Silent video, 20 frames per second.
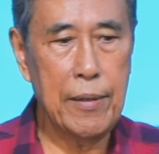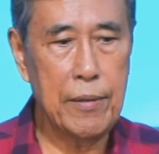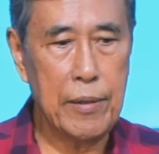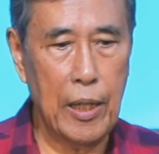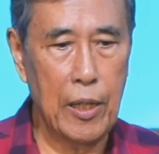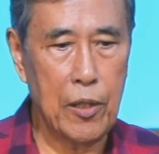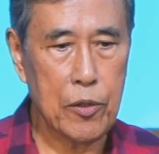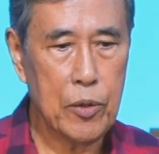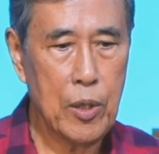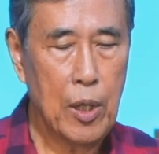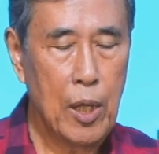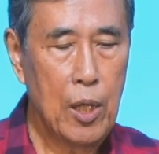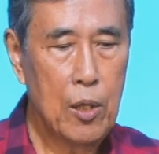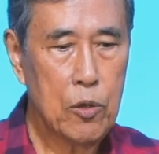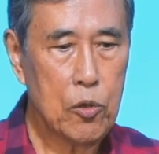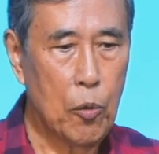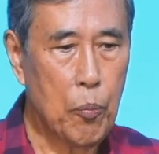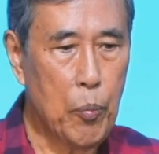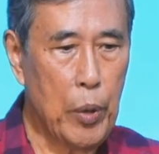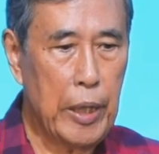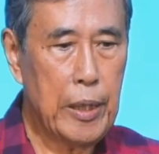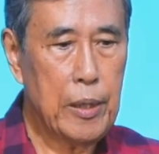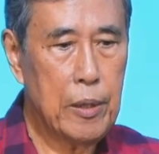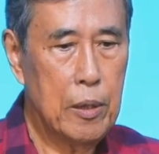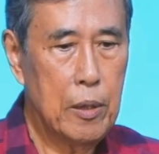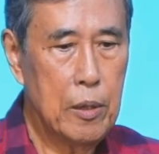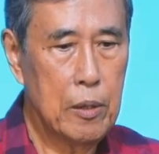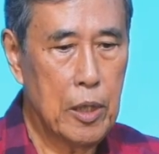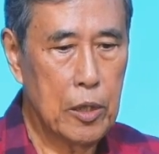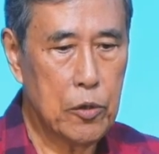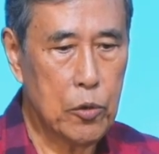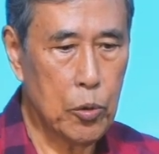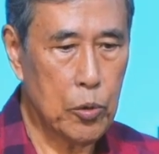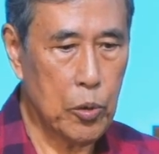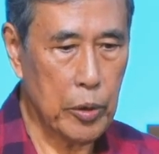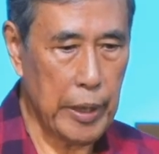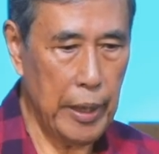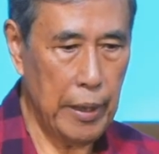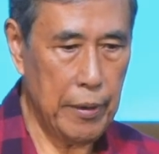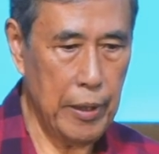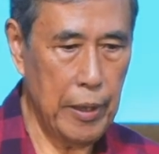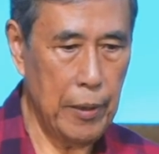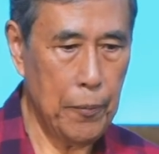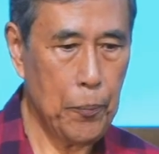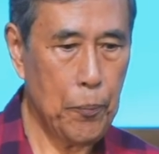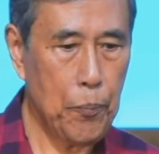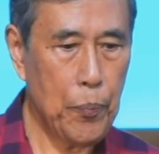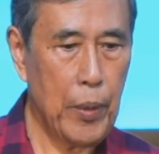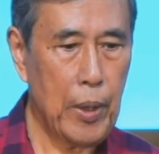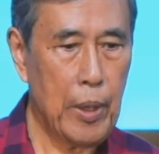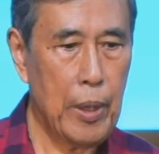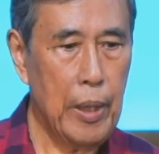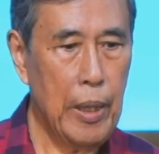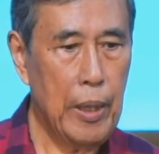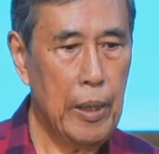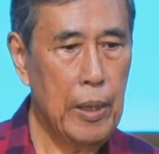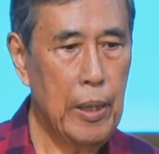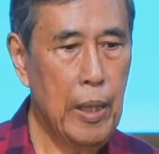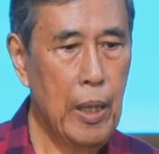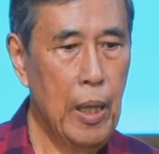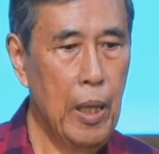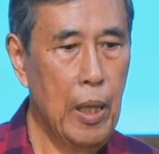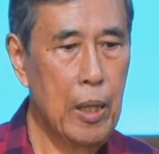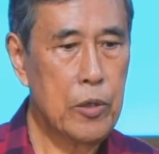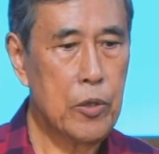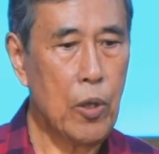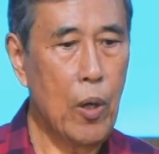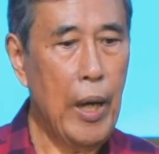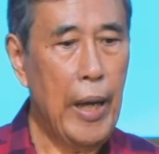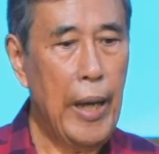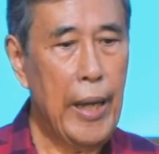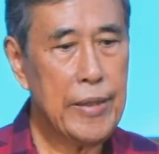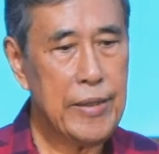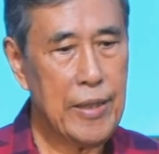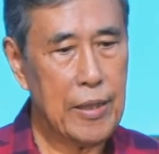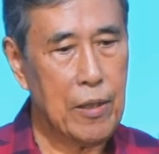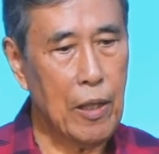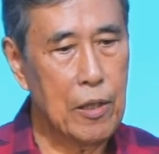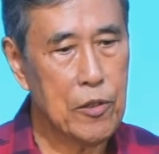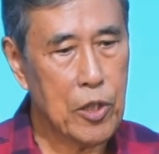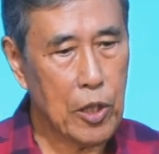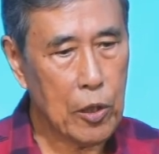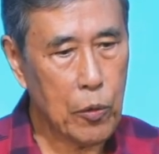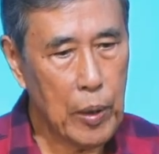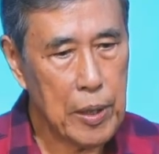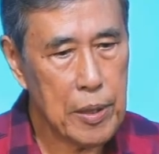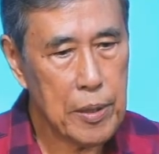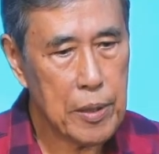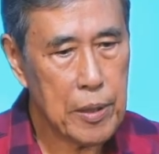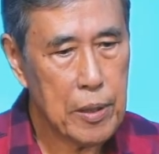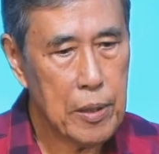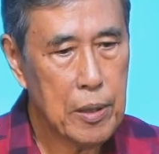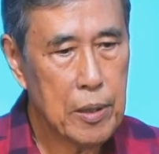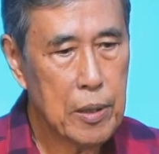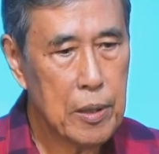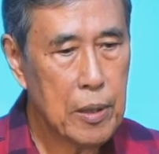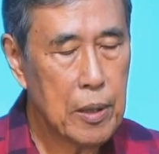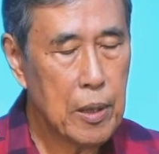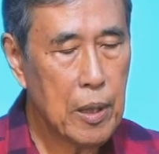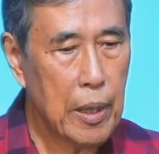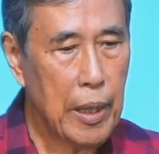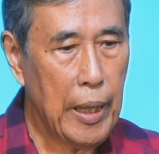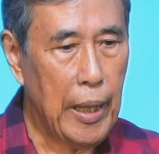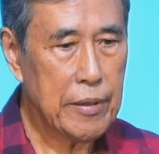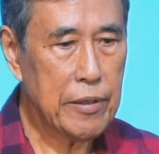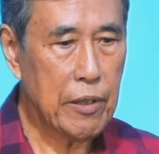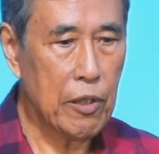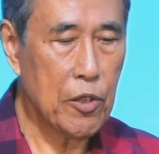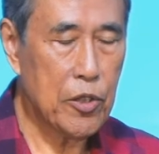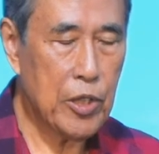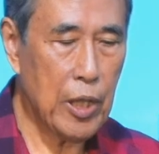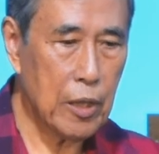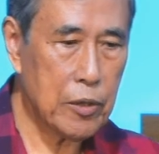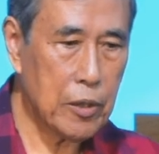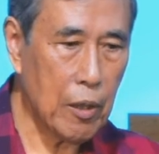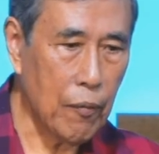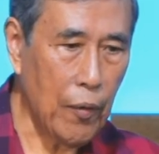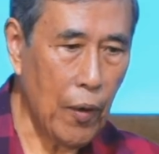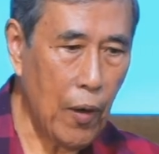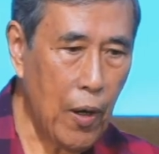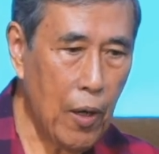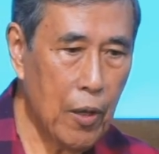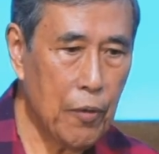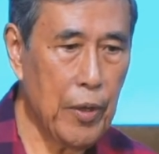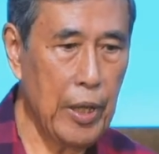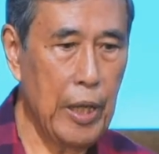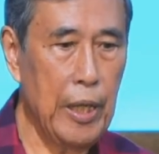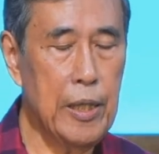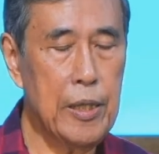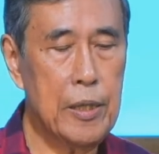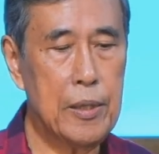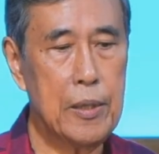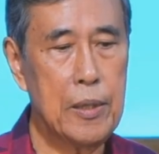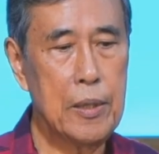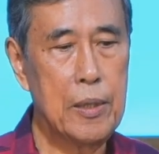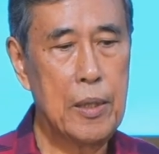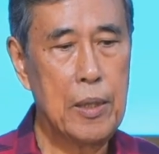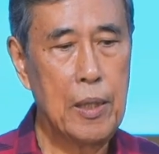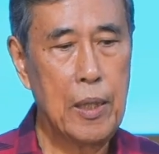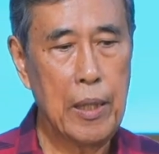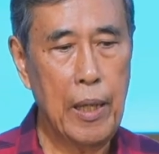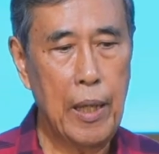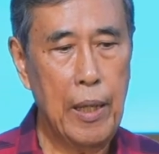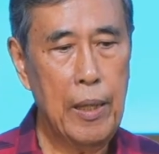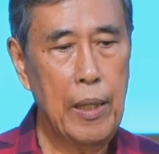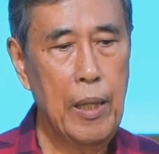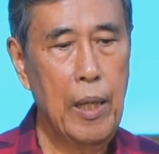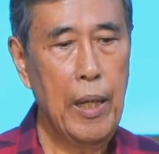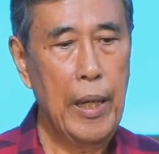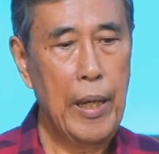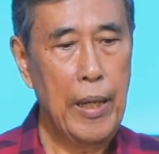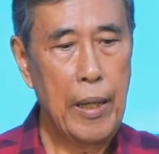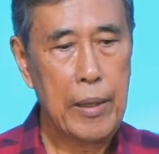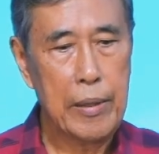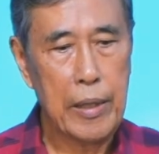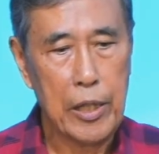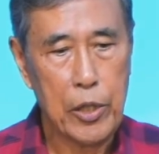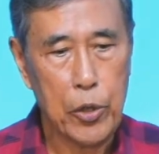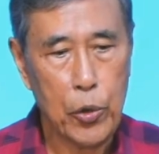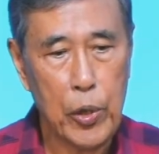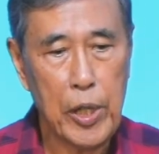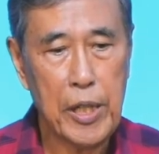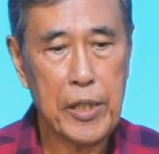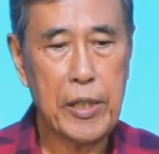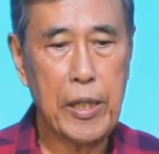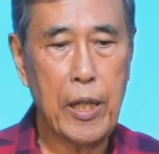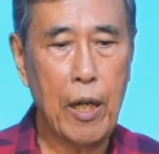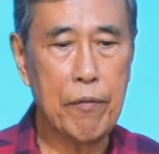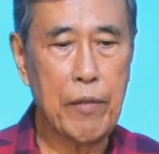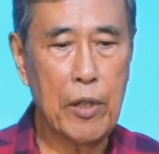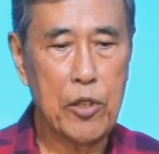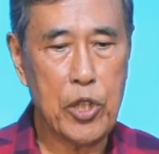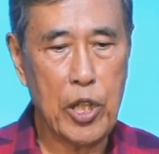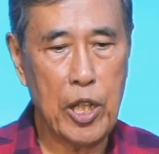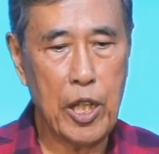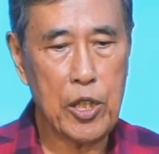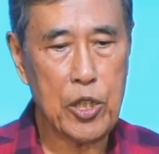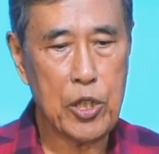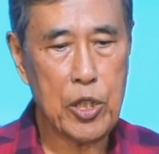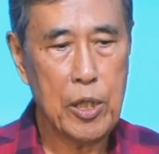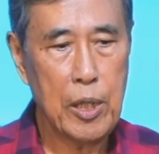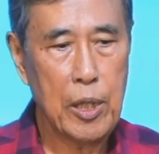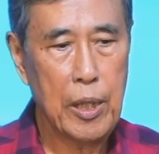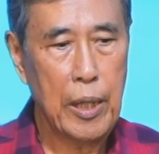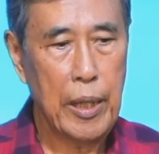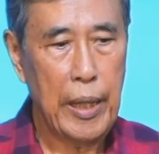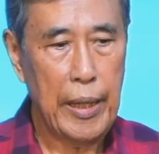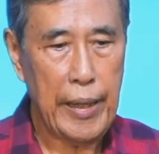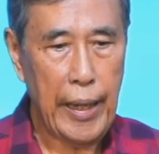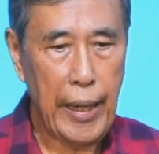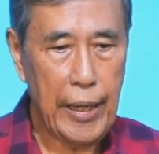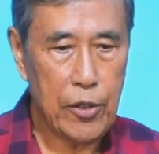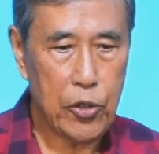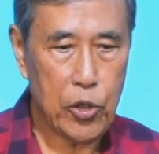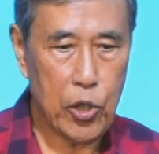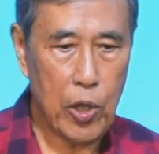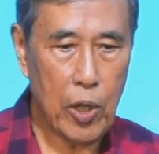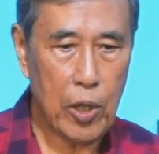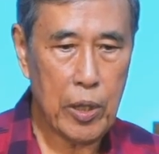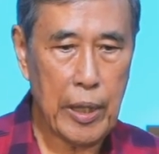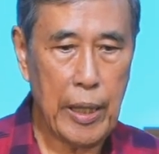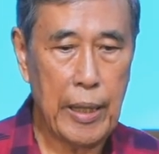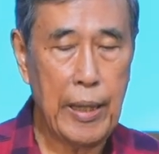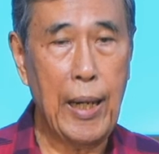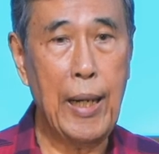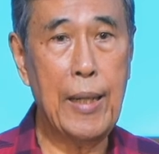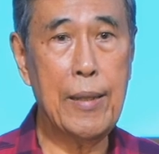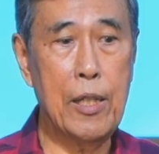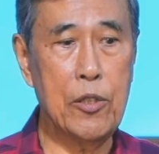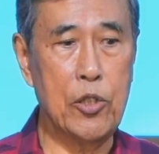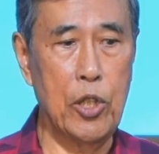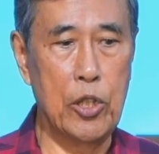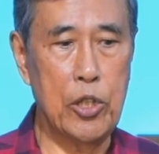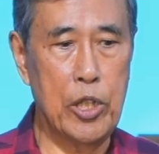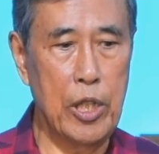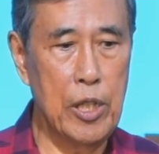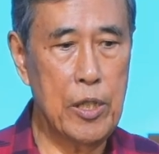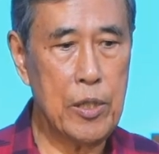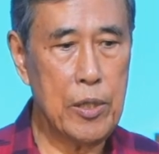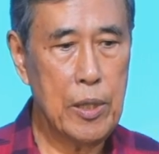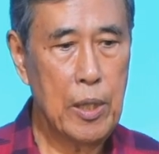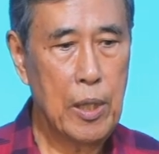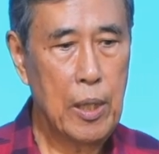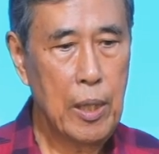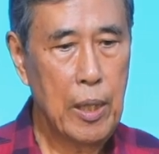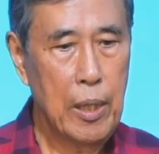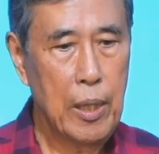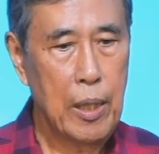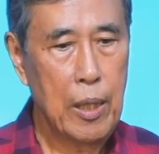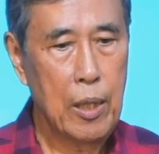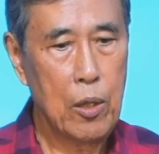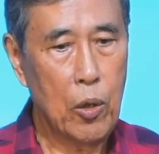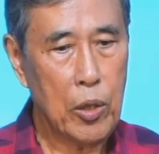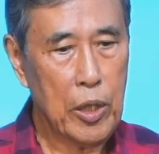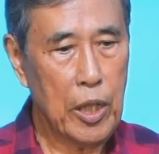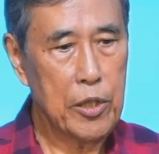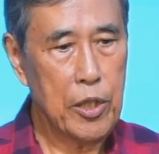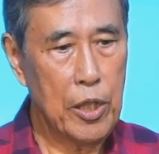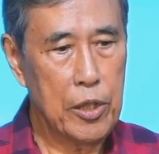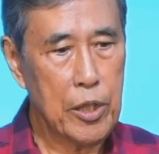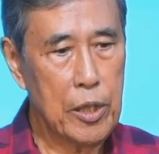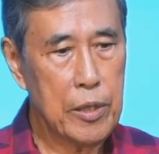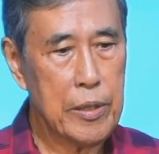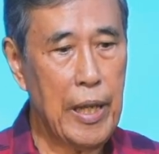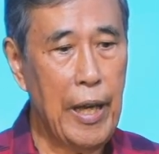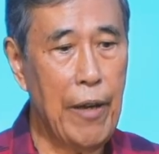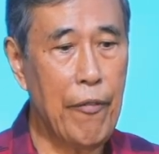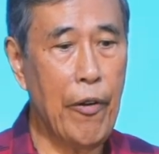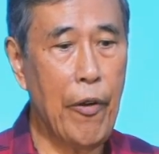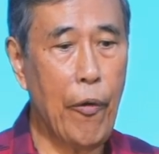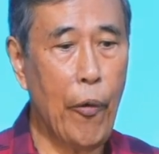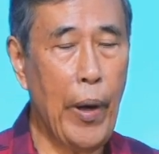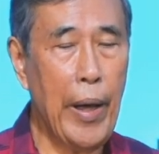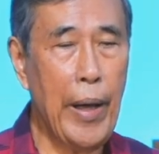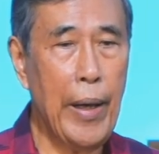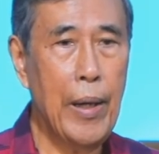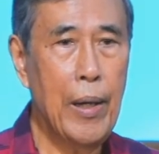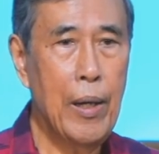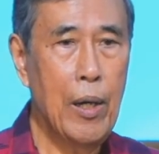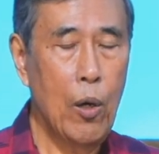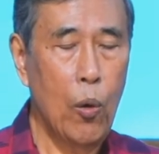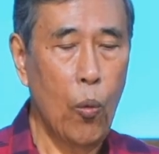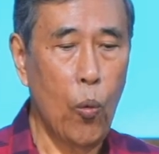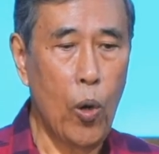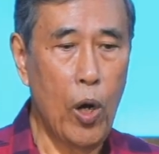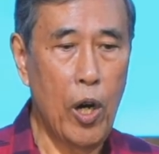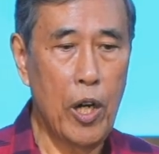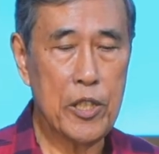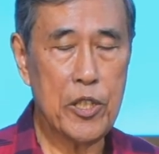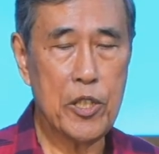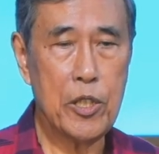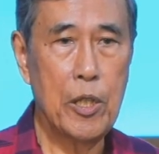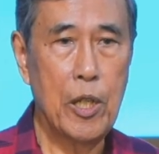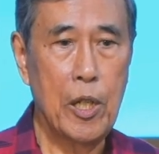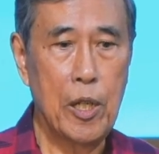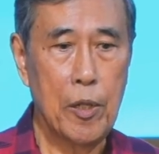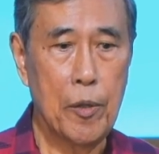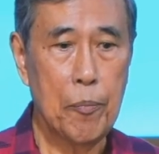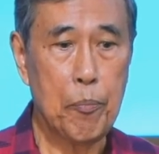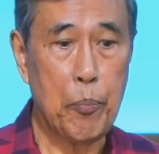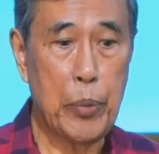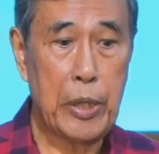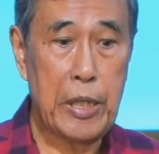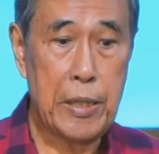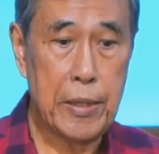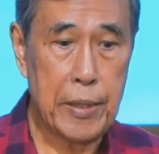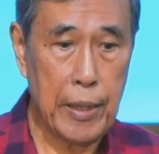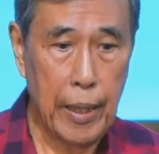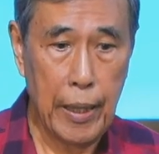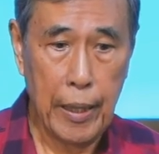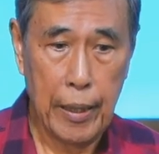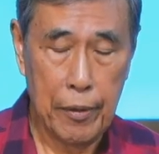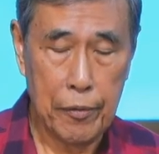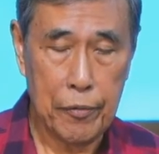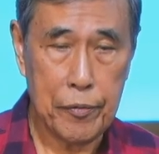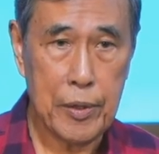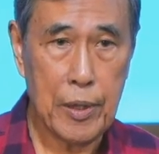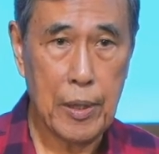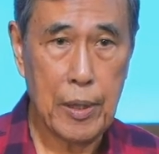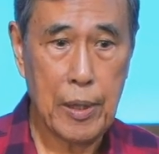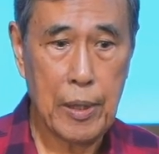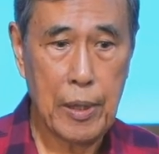Gentiles, to bring the two together. Yeah. So as a consequence, as a result of all this, yeah, the unity of the church at Antioch and other churches, local churches everywhere, was preserved.